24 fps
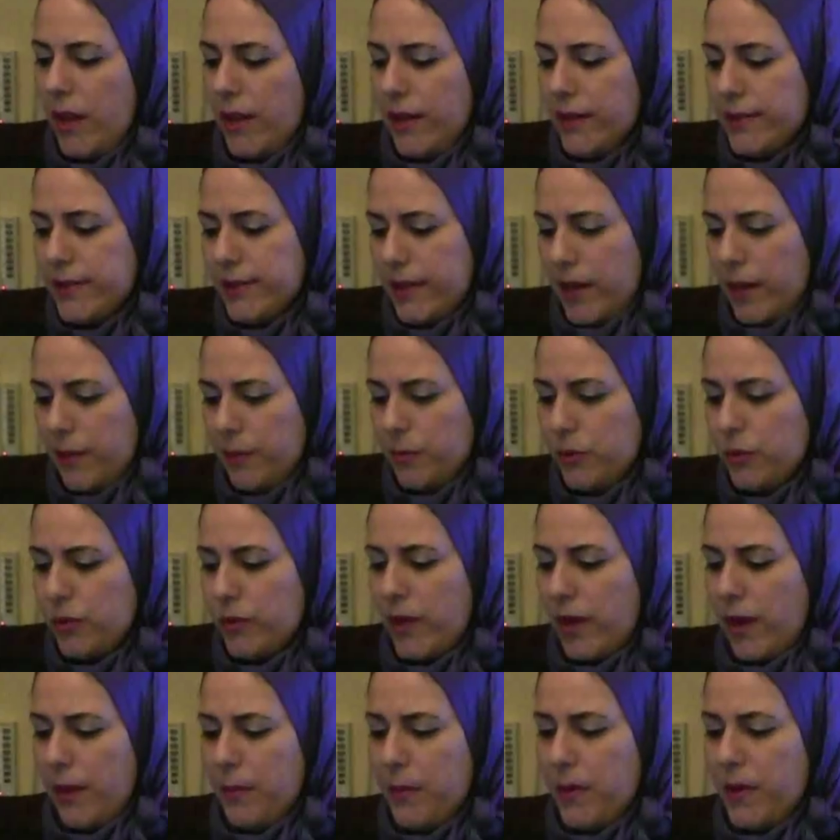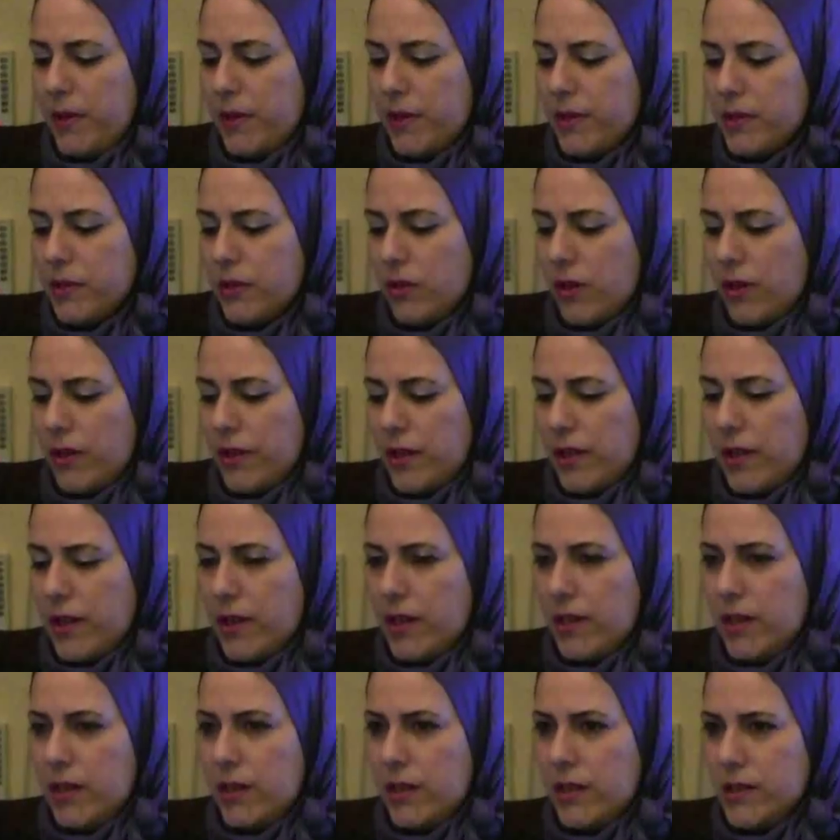type 2 diabetes, chronic
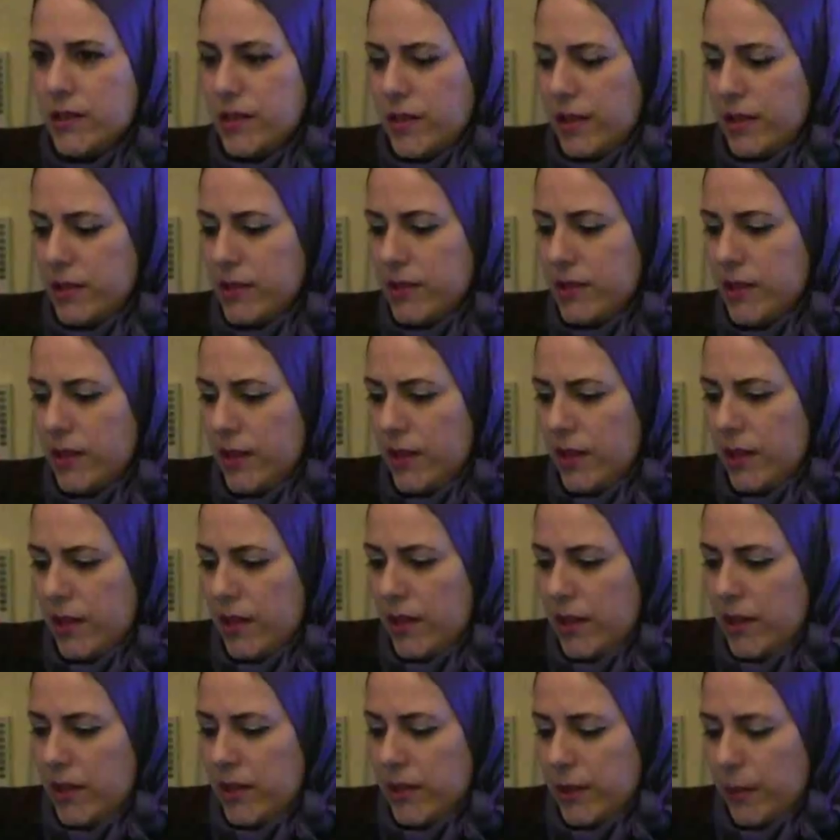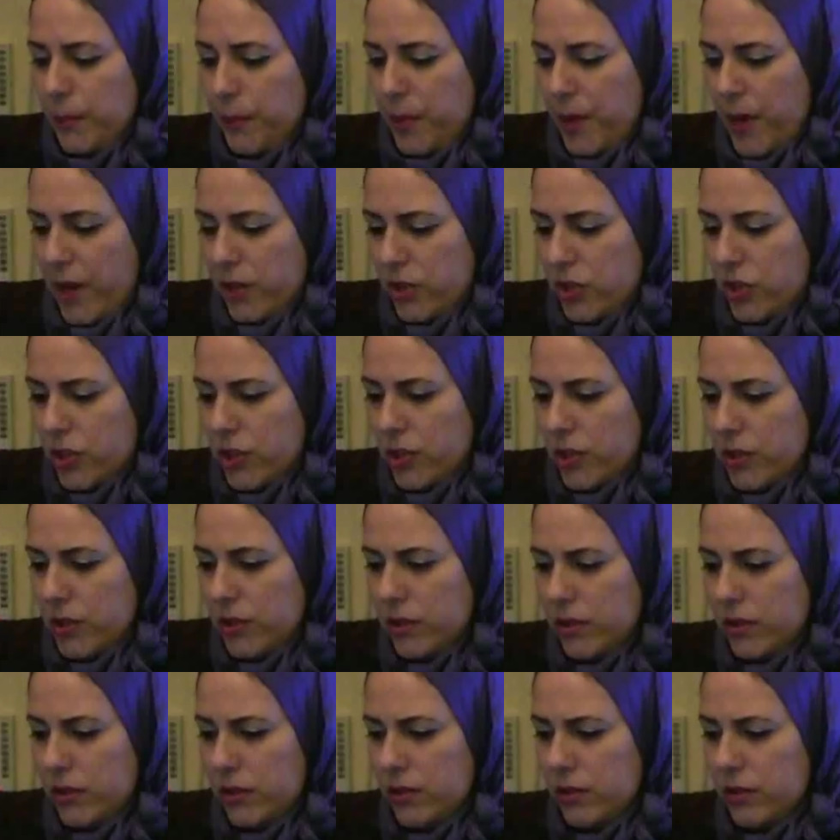kidney disease, depression,
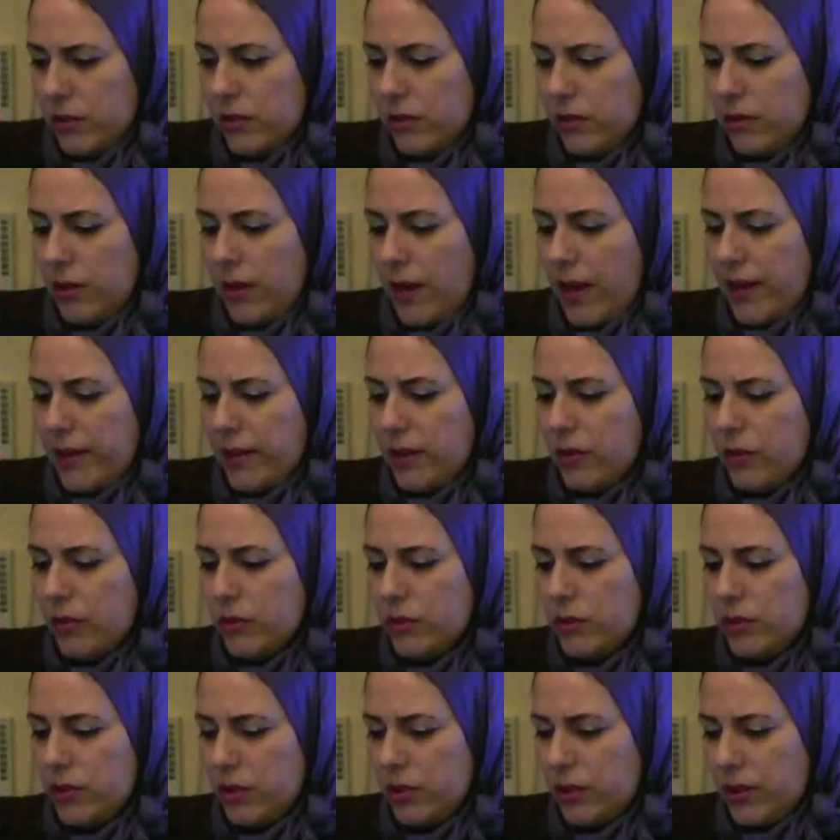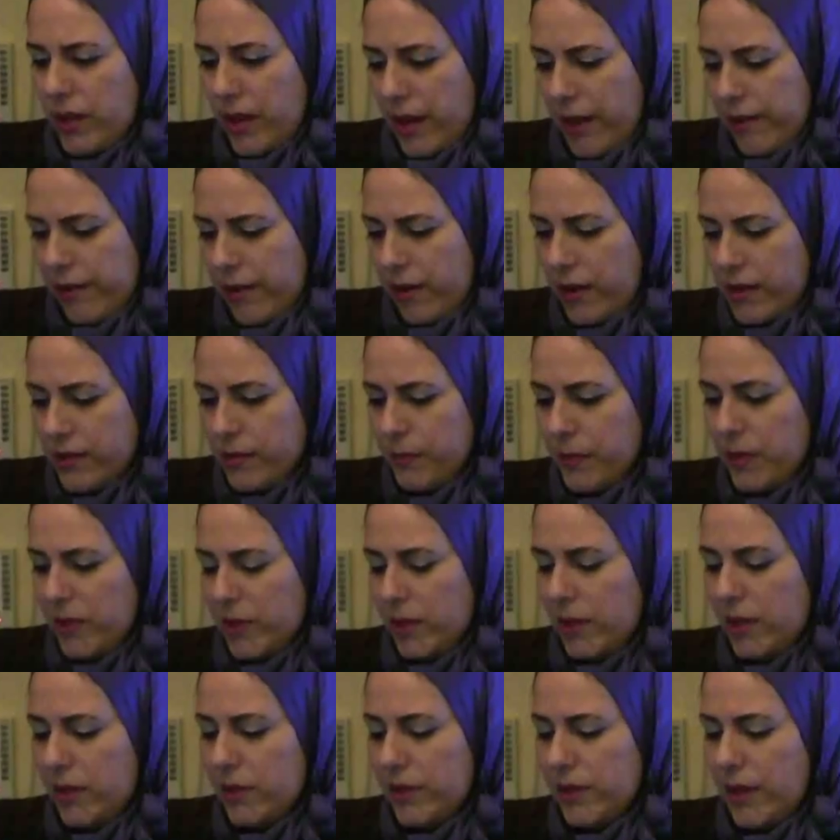acute care
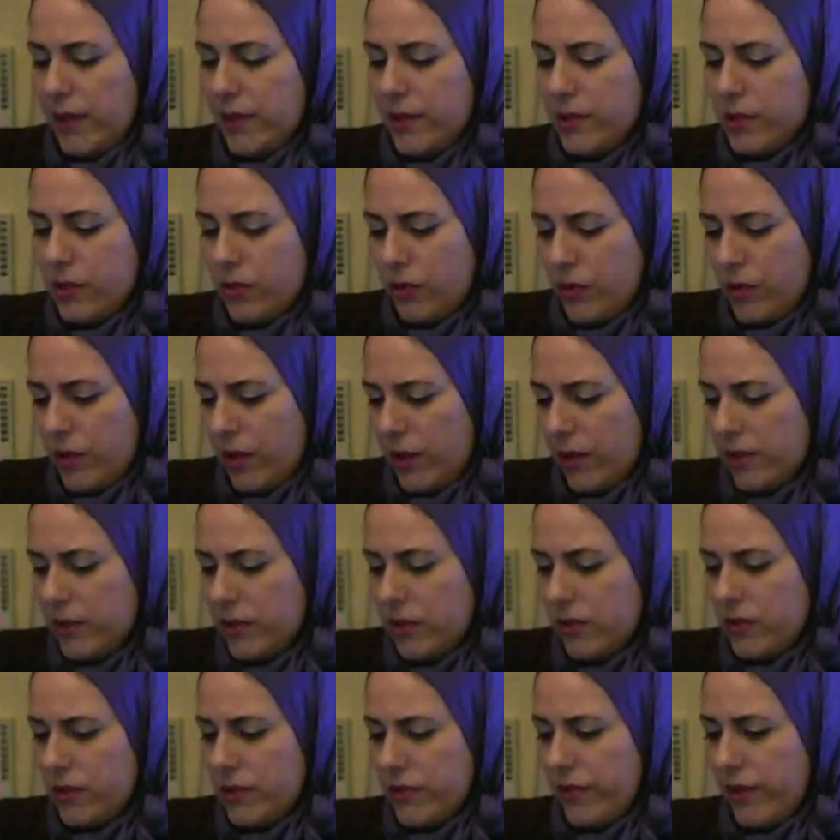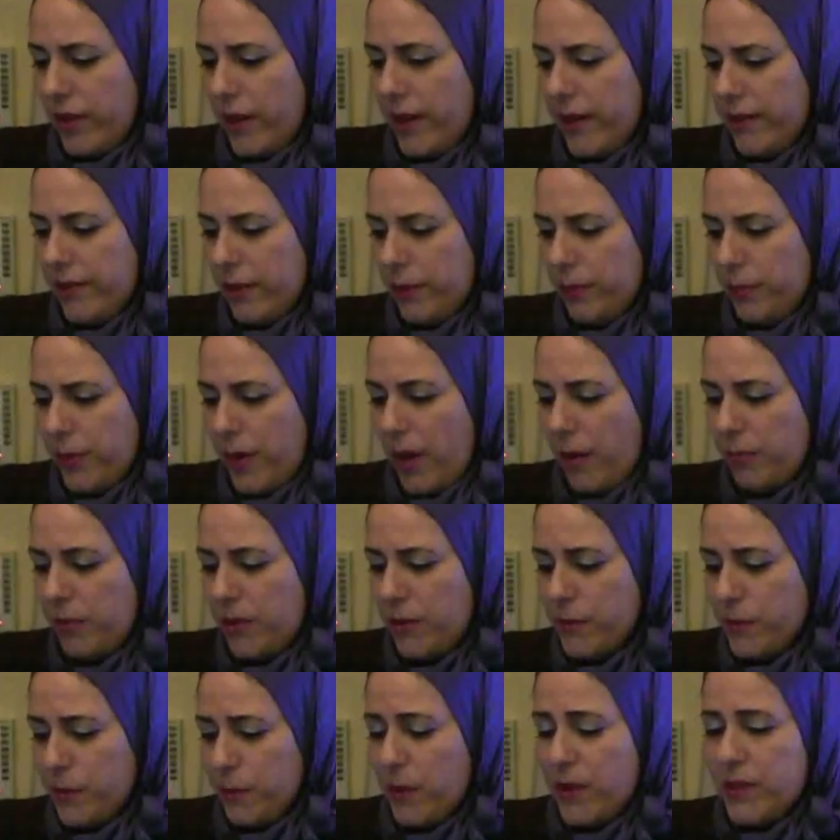hospital, non-steroidal induced related
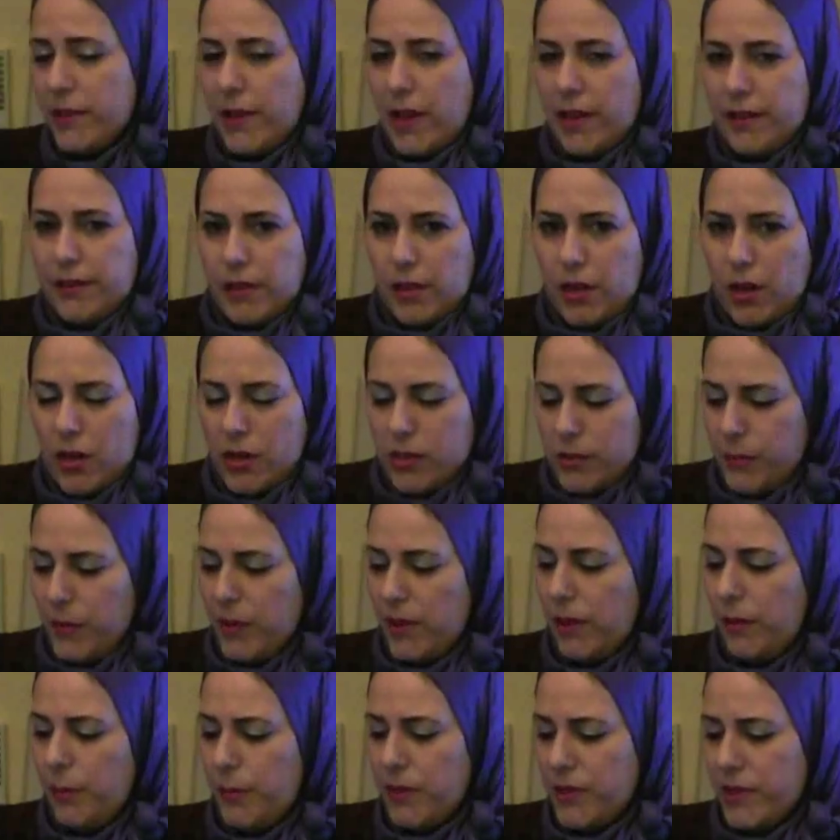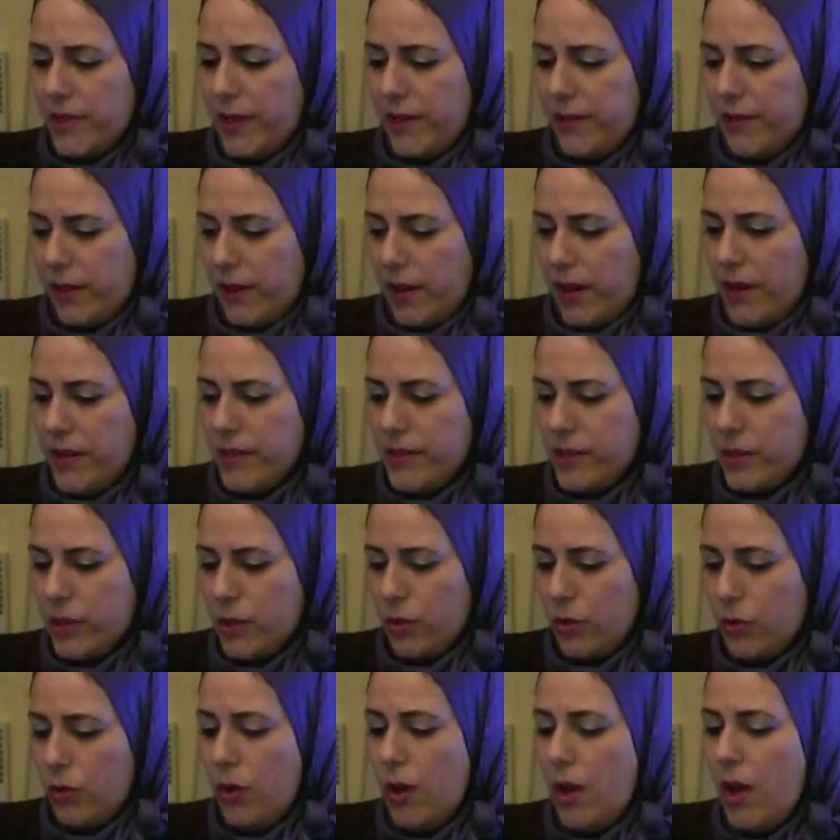problems, pediatric hospital, pediatric
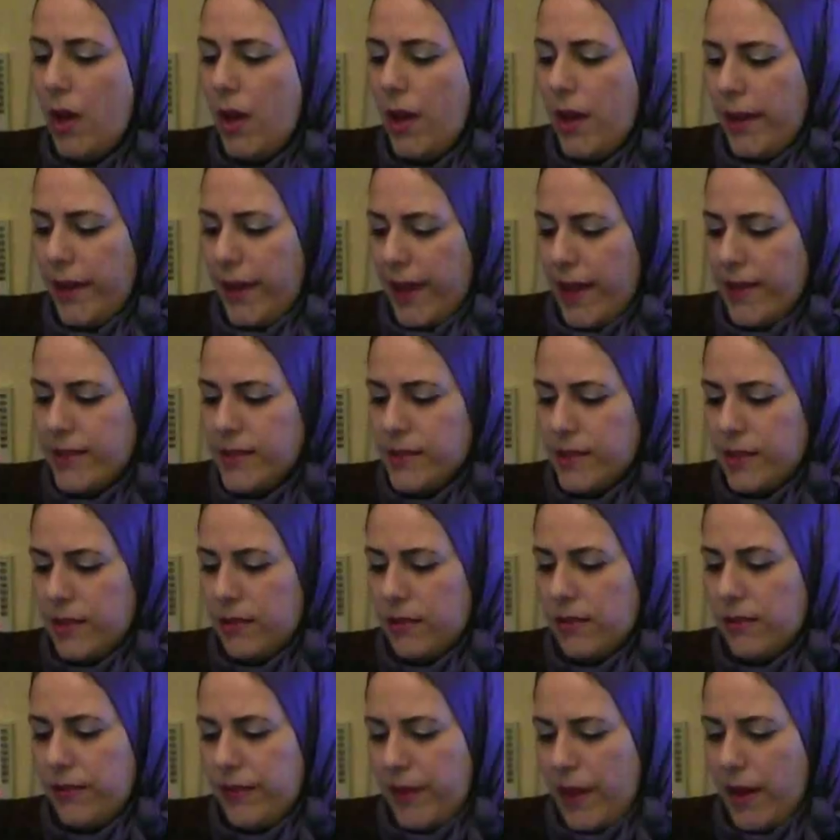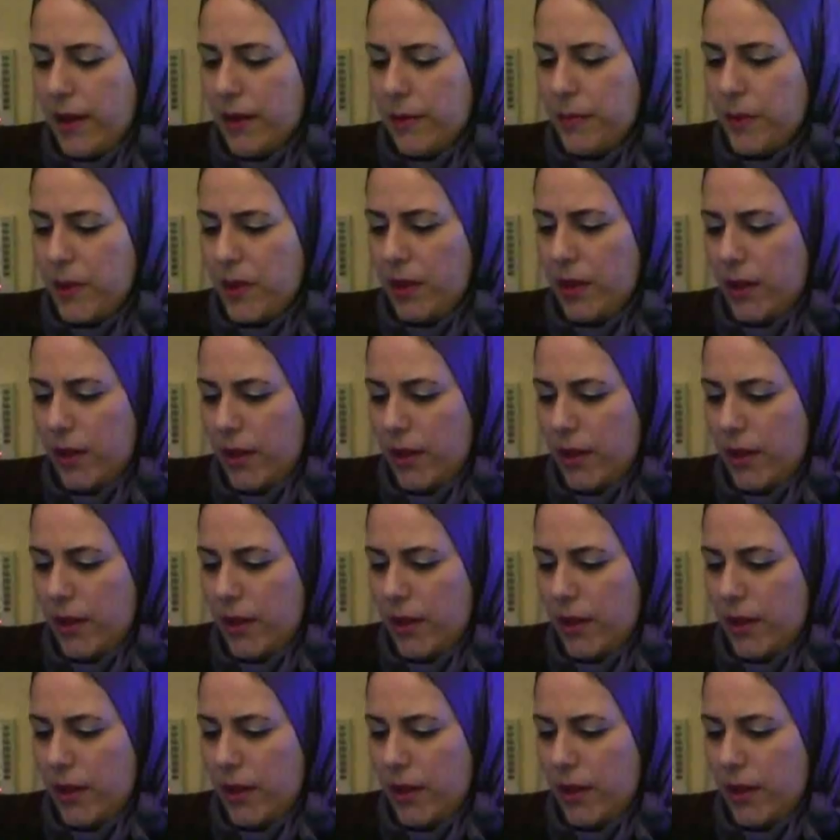ICU, cancer therapy.